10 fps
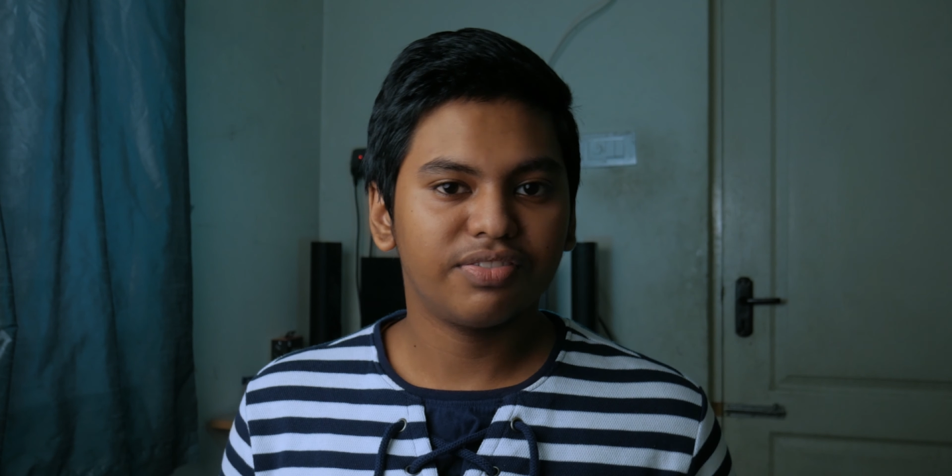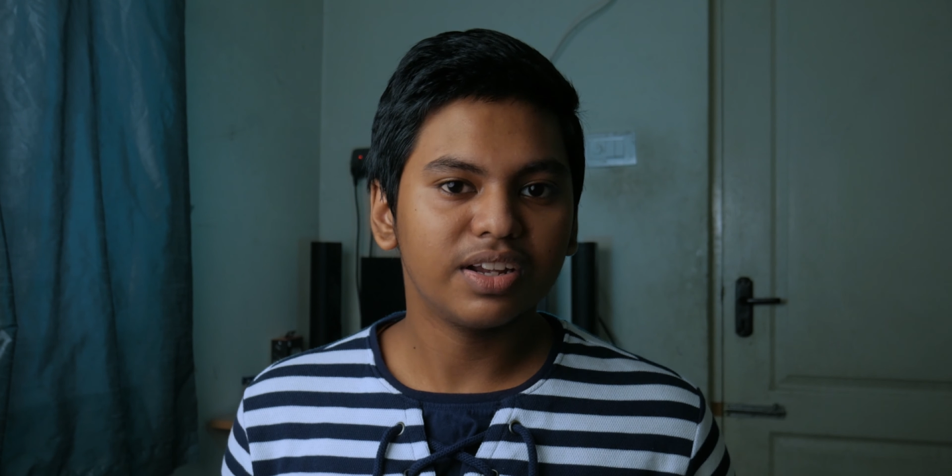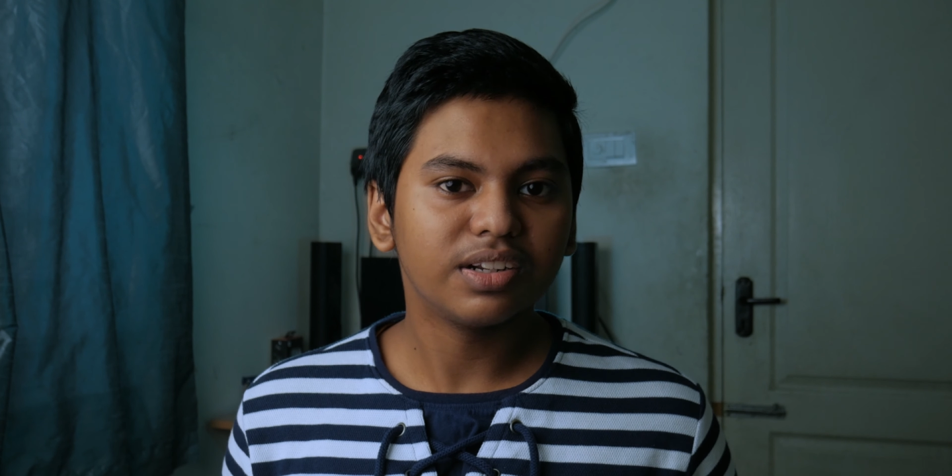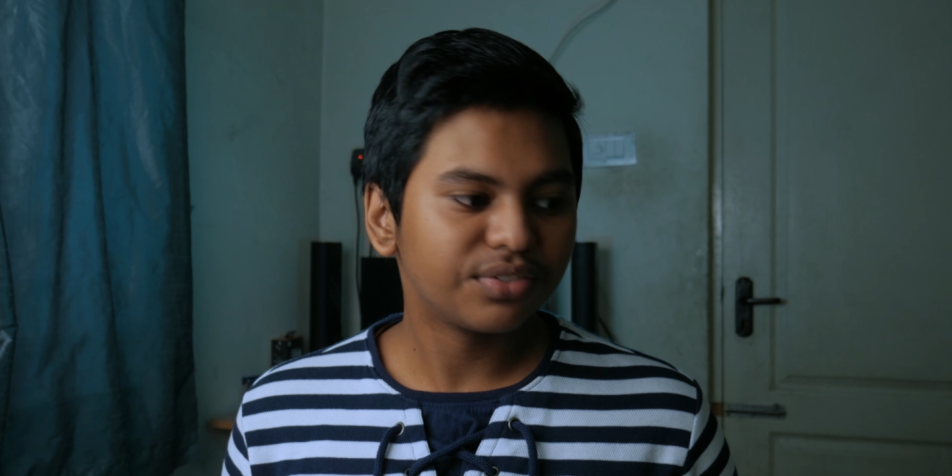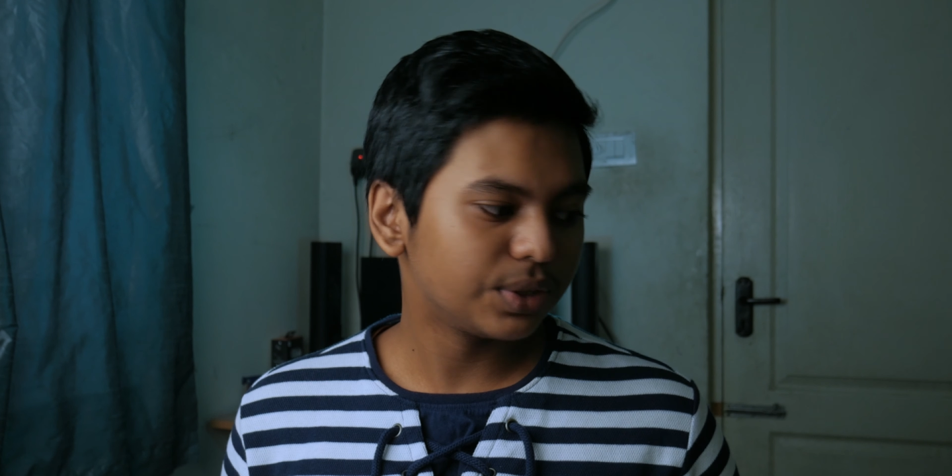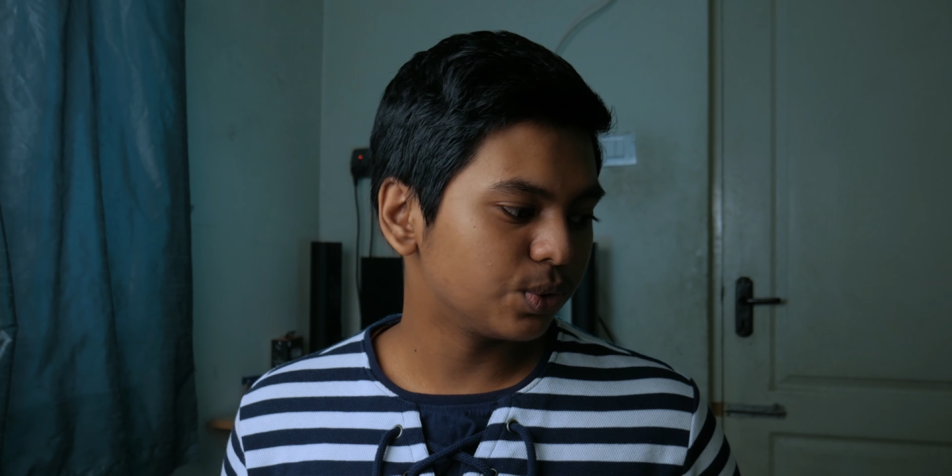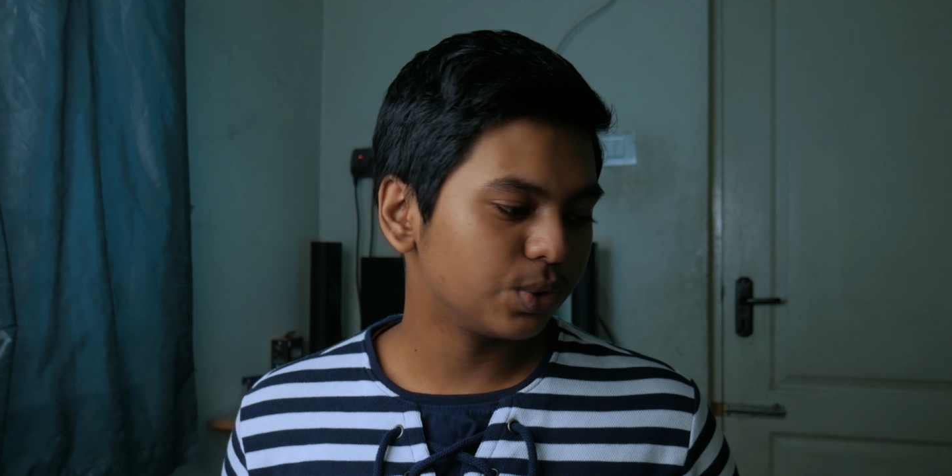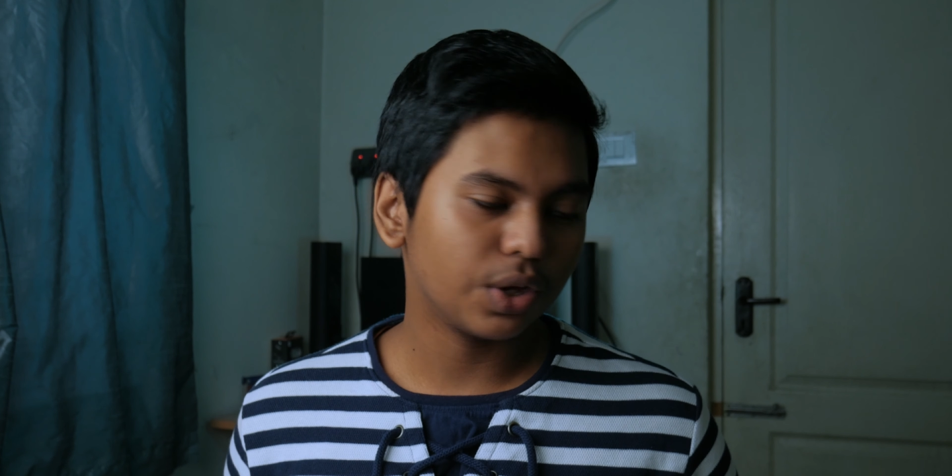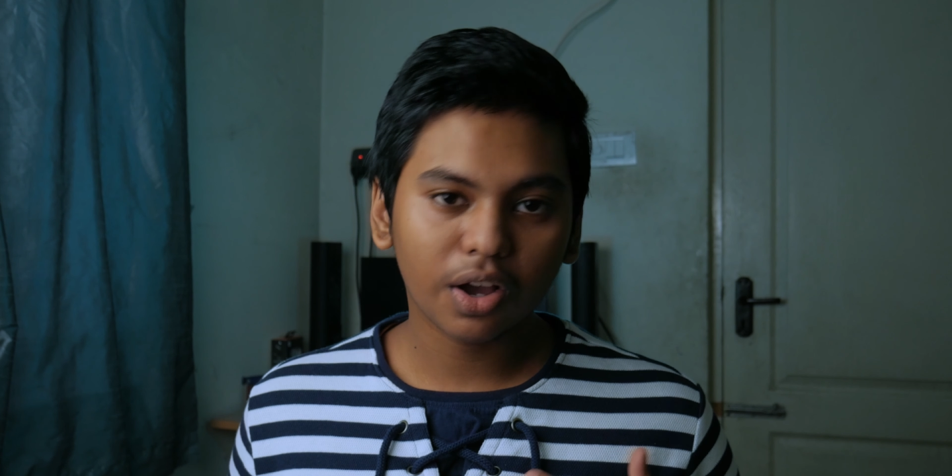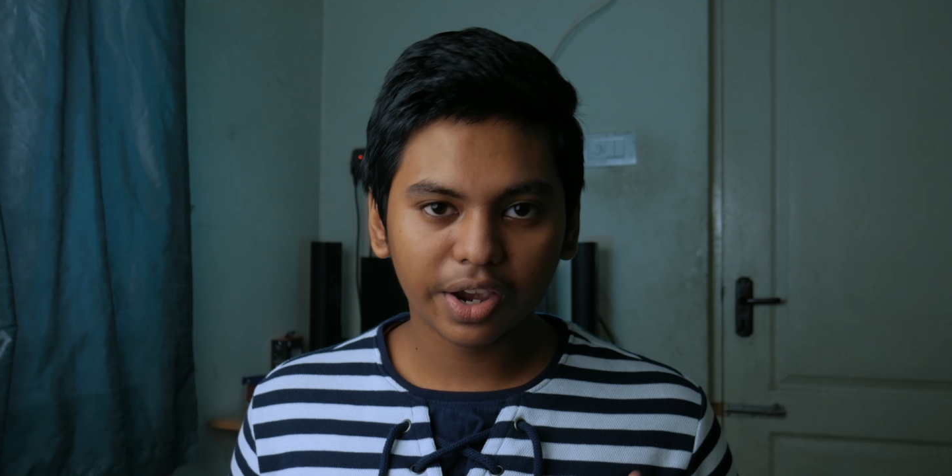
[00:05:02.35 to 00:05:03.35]
field of view,
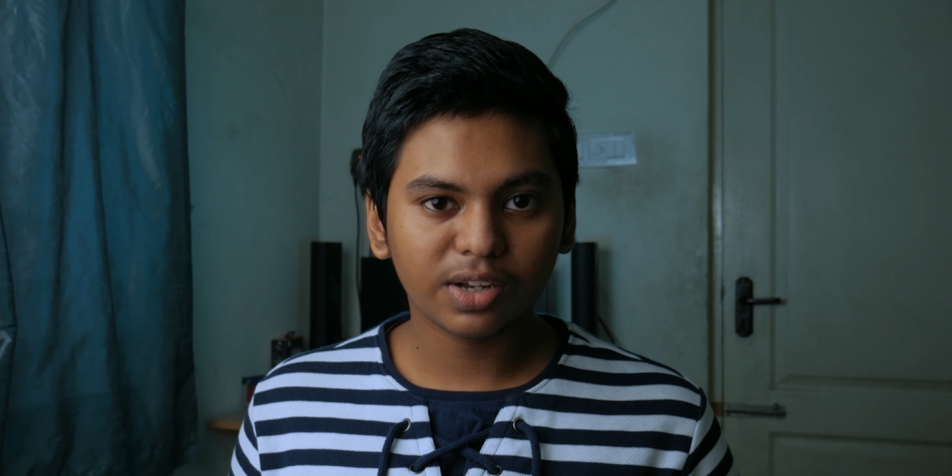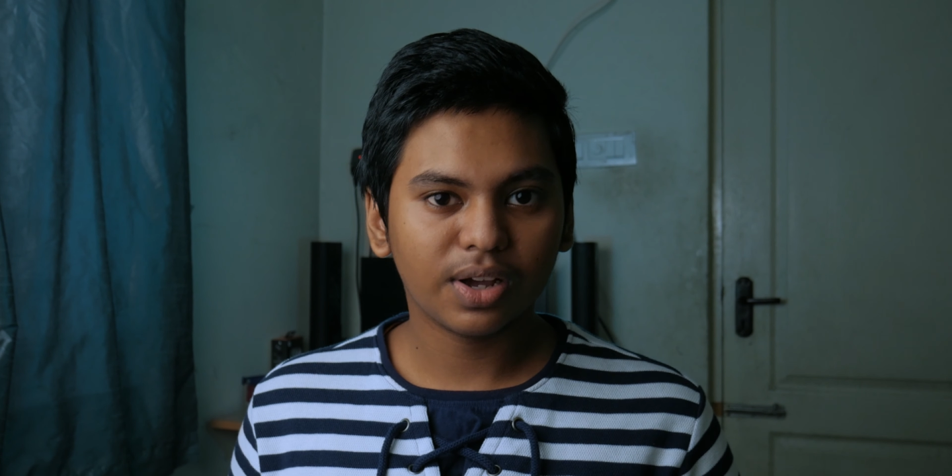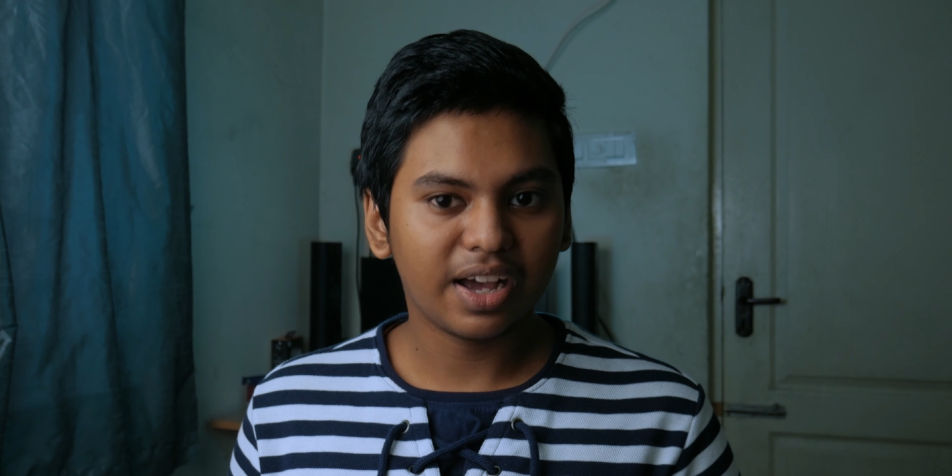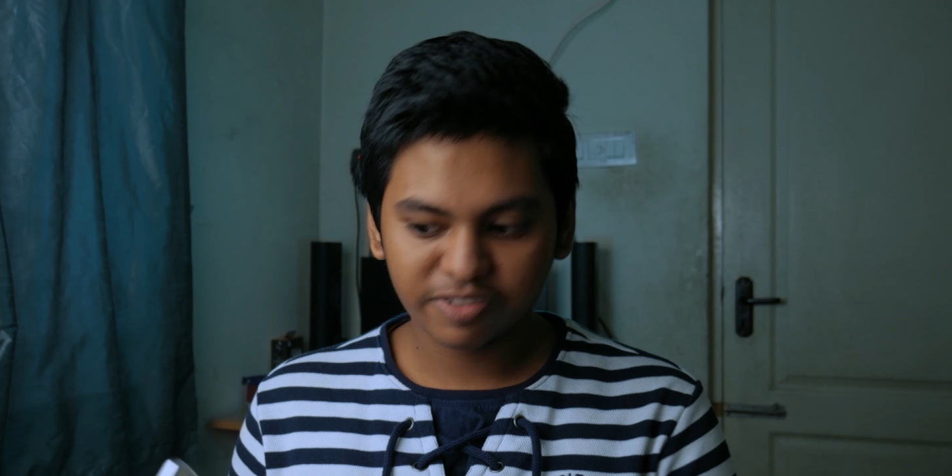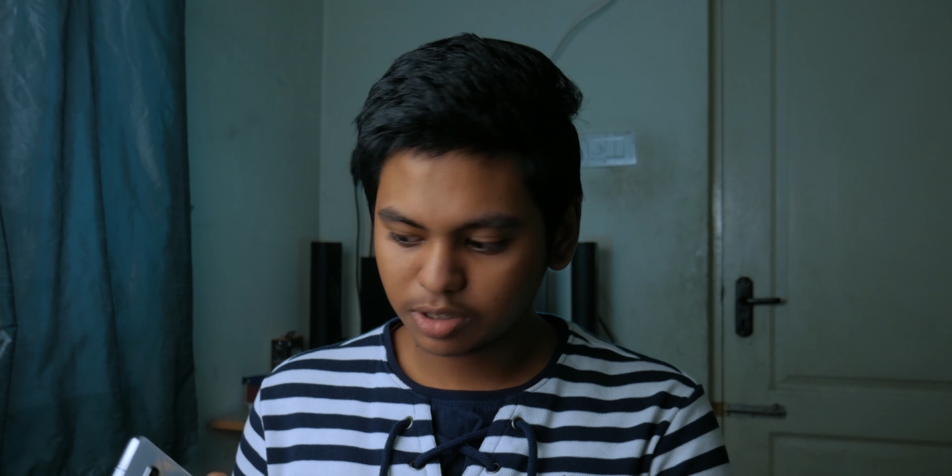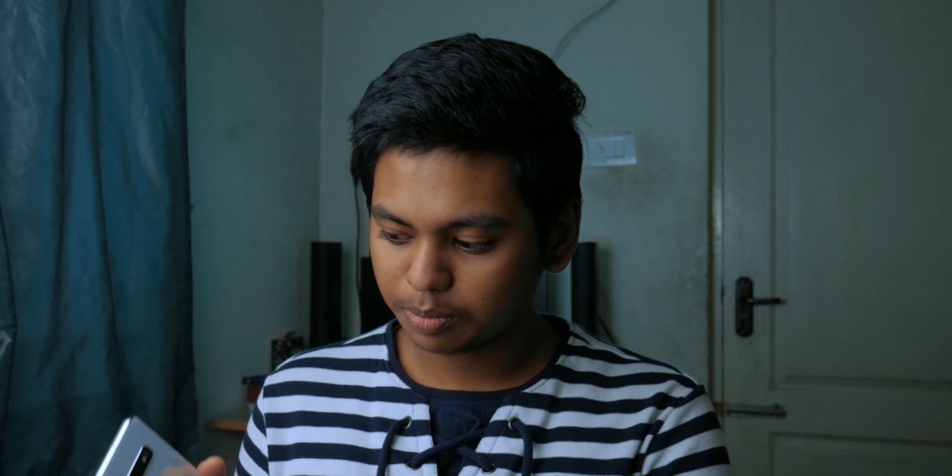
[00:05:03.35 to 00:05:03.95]
you are going to have